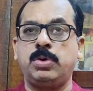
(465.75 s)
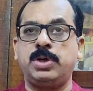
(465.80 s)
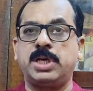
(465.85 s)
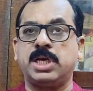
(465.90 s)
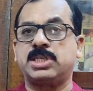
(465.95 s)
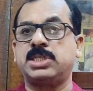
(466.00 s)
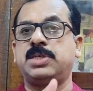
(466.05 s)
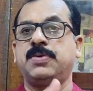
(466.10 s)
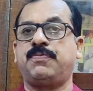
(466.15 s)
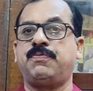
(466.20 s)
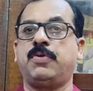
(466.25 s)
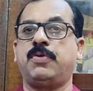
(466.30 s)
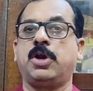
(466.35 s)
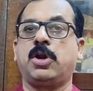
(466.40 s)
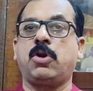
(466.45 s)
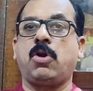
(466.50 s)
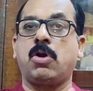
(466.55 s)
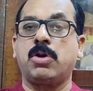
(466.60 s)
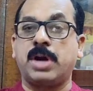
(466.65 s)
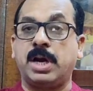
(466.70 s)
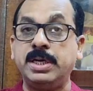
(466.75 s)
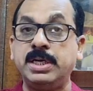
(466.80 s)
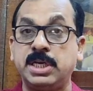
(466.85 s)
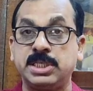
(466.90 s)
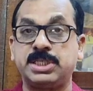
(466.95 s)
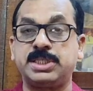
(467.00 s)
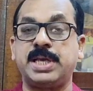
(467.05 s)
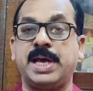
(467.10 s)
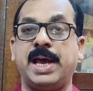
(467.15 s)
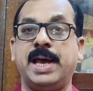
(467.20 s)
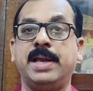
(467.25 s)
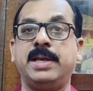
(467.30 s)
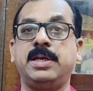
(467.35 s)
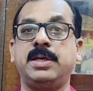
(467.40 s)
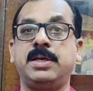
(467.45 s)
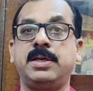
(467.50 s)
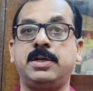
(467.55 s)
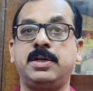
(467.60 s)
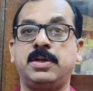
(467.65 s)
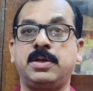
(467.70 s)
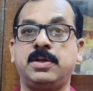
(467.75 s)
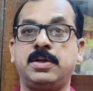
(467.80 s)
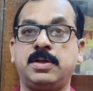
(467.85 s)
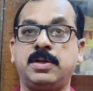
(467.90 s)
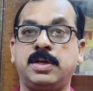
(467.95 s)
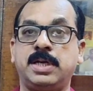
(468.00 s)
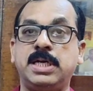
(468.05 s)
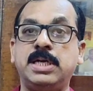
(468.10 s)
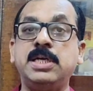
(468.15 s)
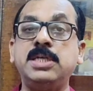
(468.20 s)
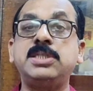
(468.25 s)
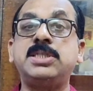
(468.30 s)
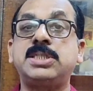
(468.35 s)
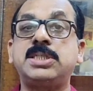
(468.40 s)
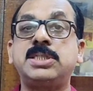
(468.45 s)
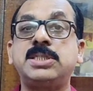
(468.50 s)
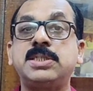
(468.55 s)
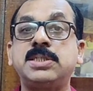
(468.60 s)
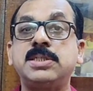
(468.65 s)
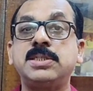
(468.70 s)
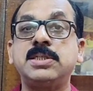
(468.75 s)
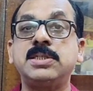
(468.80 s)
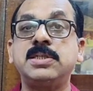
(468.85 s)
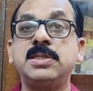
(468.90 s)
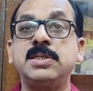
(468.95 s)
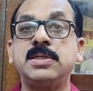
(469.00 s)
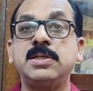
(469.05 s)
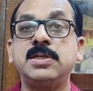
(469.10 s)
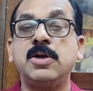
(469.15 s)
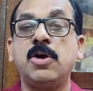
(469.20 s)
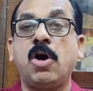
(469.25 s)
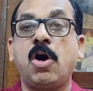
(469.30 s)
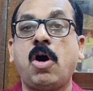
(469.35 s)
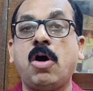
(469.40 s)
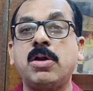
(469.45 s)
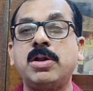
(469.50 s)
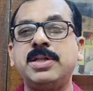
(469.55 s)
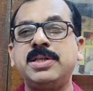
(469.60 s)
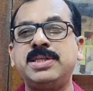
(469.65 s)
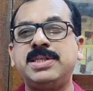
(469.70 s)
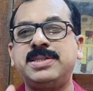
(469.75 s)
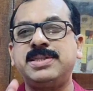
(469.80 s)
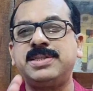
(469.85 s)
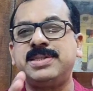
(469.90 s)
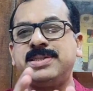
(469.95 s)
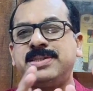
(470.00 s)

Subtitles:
decipher or understand is, the